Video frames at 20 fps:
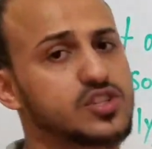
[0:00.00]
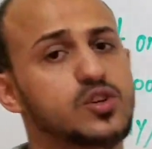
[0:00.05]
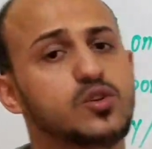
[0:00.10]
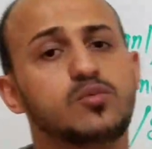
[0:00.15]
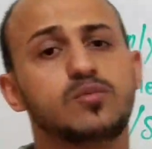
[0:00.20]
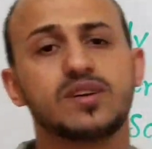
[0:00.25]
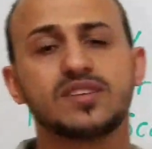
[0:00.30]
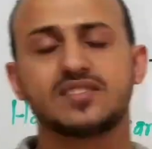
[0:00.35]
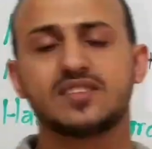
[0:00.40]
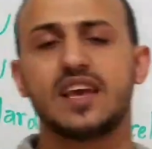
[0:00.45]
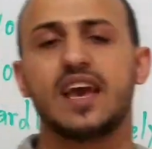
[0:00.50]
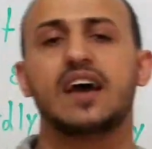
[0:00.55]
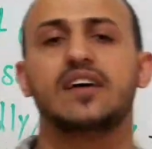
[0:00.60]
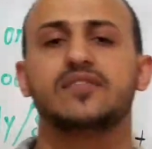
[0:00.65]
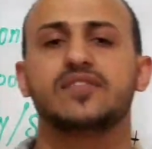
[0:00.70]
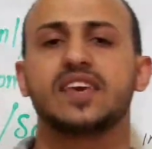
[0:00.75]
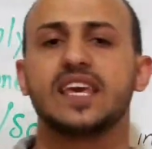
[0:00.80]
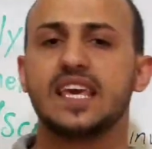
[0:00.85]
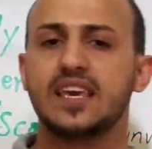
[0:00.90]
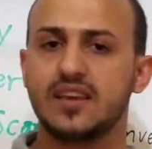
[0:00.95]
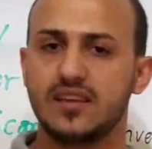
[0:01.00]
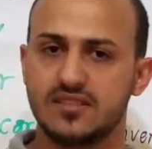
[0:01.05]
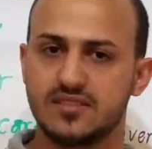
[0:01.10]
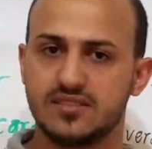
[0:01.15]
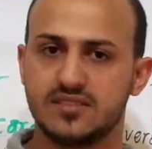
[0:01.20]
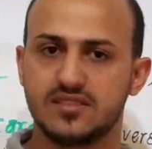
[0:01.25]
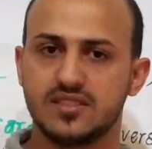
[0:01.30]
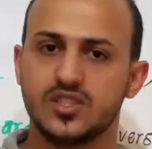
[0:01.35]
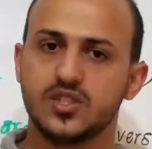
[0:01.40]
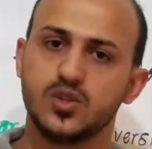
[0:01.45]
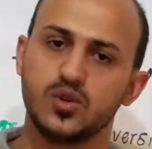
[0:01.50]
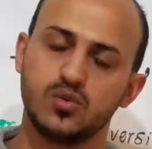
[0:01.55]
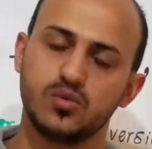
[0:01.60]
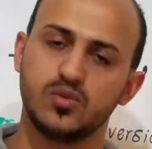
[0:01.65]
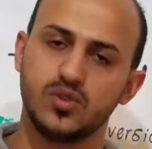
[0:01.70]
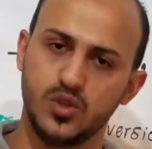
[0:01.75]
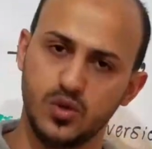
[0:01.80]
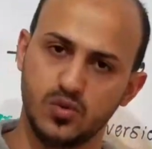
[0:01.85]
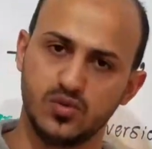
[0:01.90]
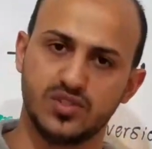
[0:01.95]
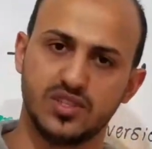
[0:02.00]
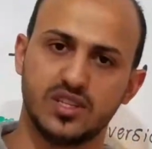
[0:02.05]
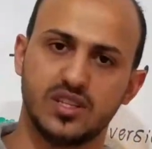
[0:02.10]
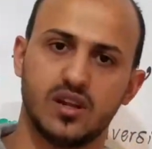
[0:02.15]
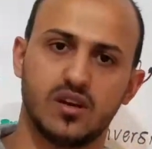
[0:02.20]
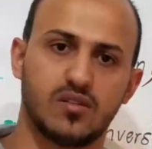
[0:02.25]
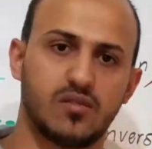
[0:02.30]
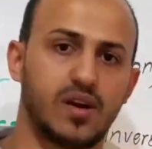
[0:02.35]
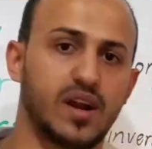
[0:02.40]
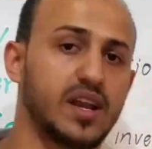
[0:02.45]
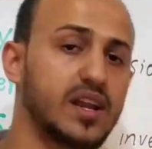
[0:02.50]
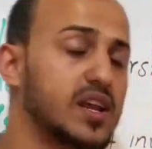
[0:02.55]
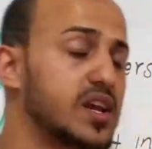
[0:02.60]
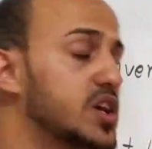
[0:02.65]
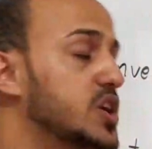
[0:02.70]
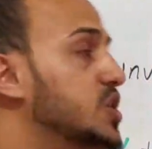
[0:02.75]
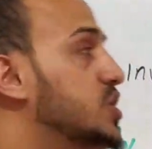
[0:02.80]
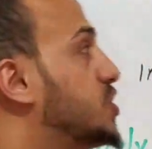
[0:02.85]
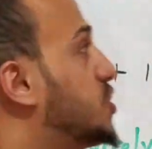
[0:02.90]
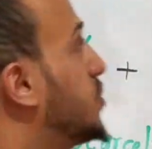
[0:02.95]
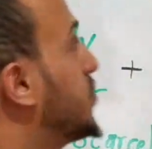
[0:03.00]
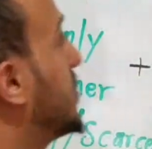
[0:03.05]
you must have keys to use it, all right? So